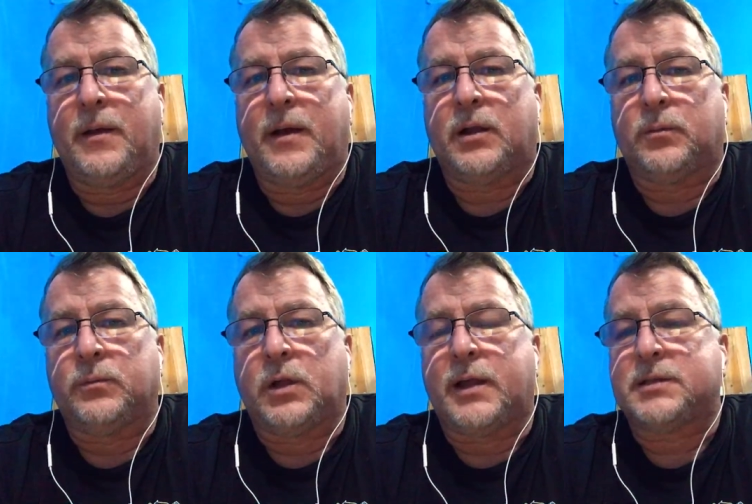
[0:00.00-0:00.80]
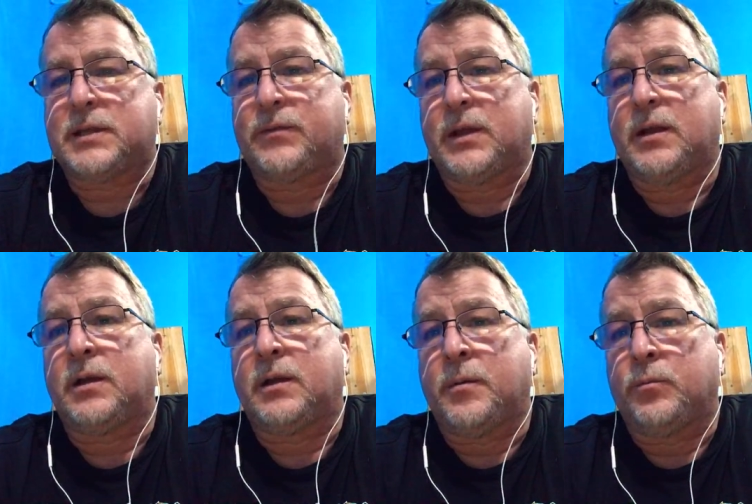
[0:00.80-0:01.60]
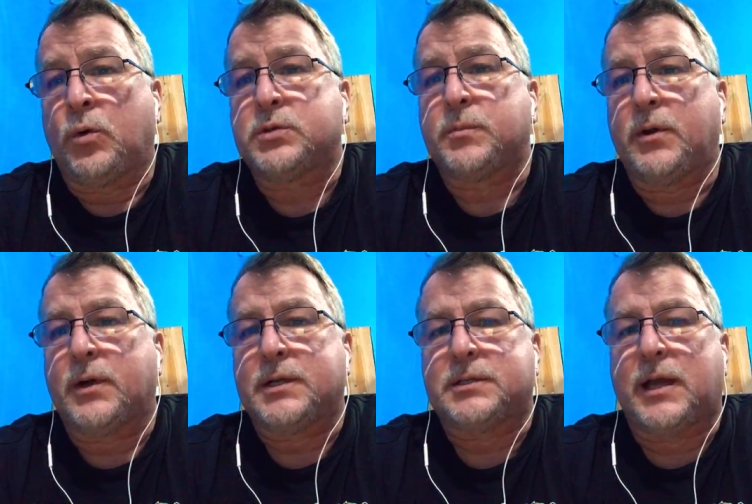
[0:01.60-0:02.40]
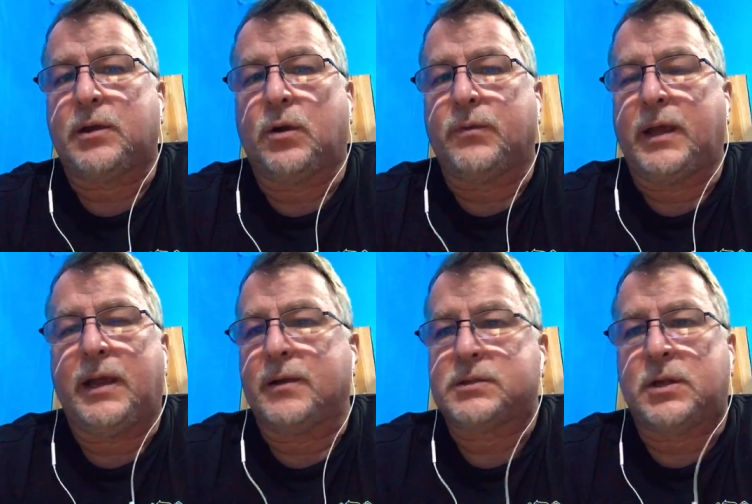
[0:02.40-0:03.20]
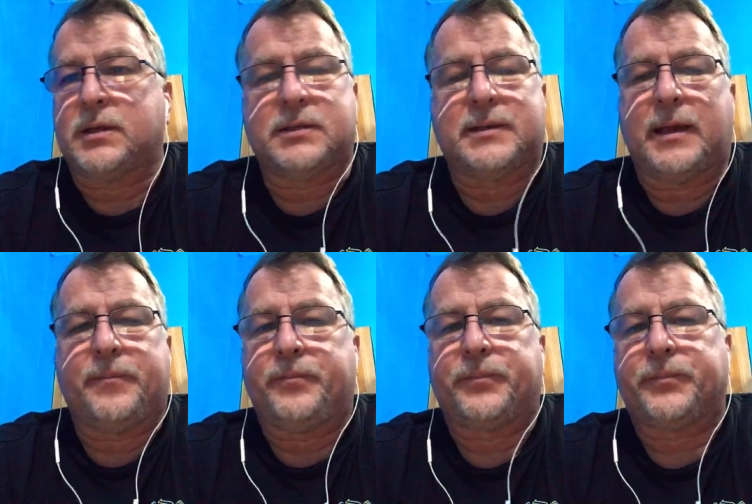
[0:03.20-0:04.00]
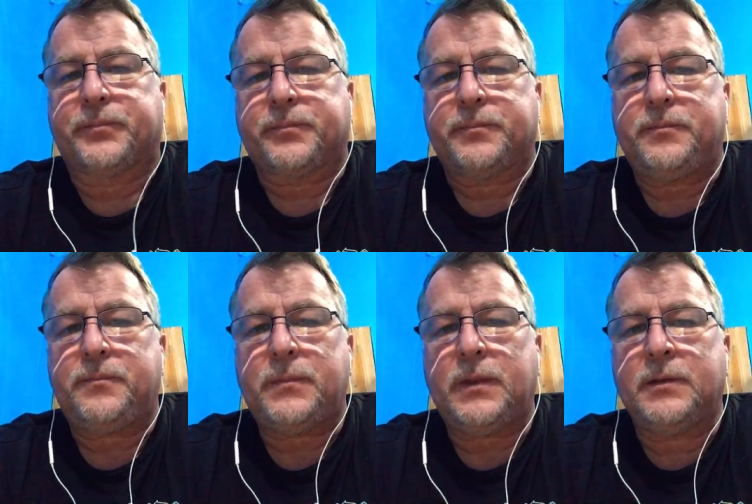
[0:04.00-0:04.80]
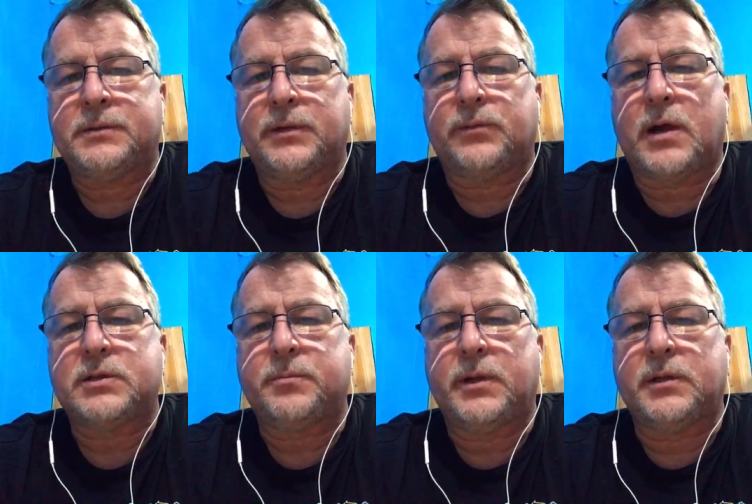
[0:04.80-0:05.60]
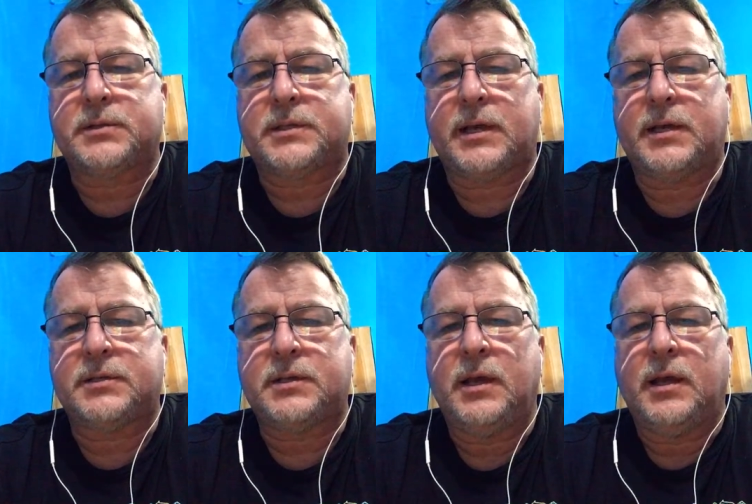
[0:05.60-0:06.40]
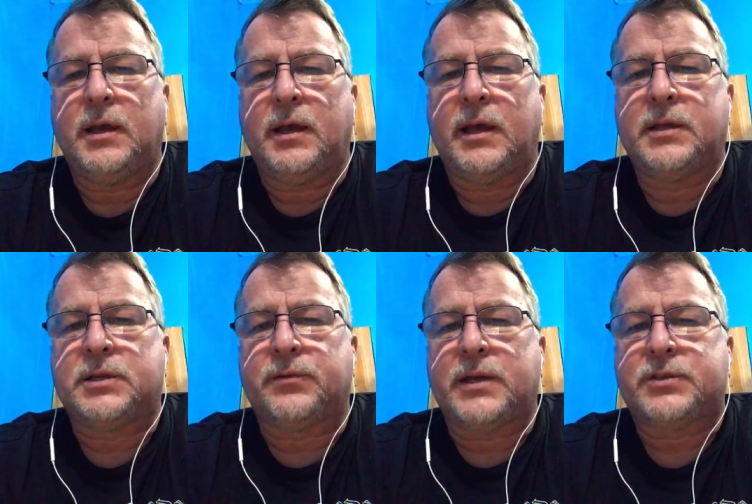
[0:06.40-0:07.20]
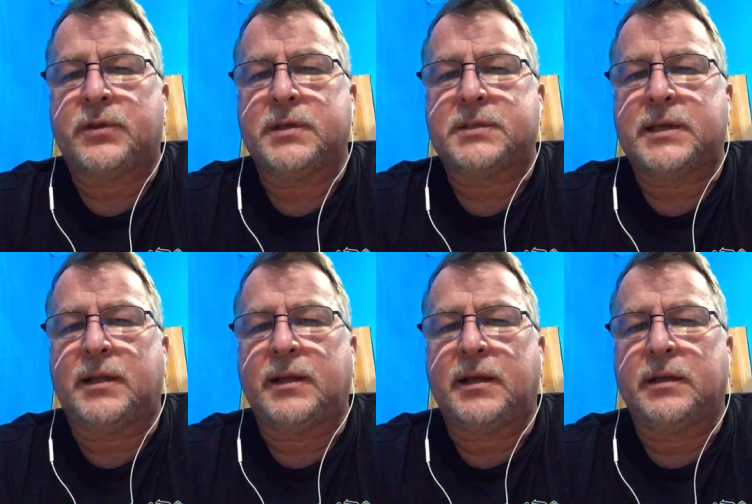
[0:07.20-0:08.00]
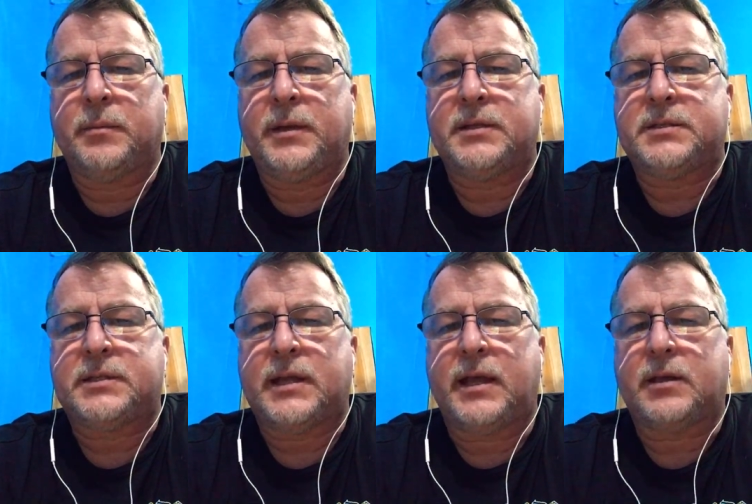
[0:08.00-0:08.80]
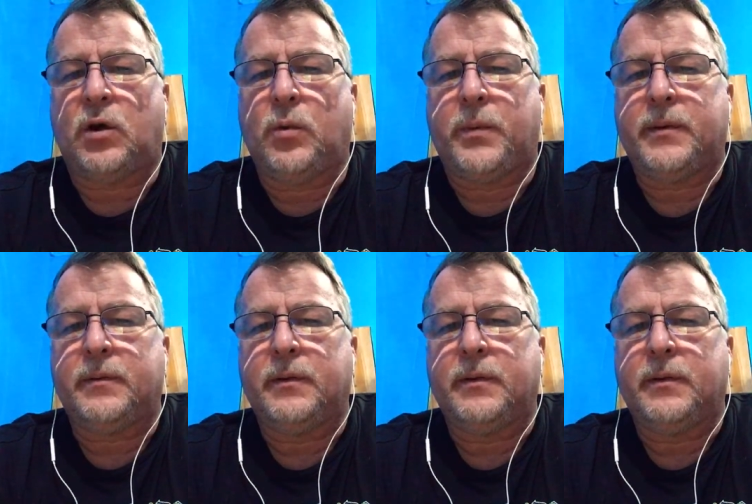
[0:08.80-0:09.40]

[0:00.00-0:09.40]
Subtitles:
a lot of stuff that most Americans like over here. It's not the same. See, Roger Miller says, is the restaurant selling unlimited steak open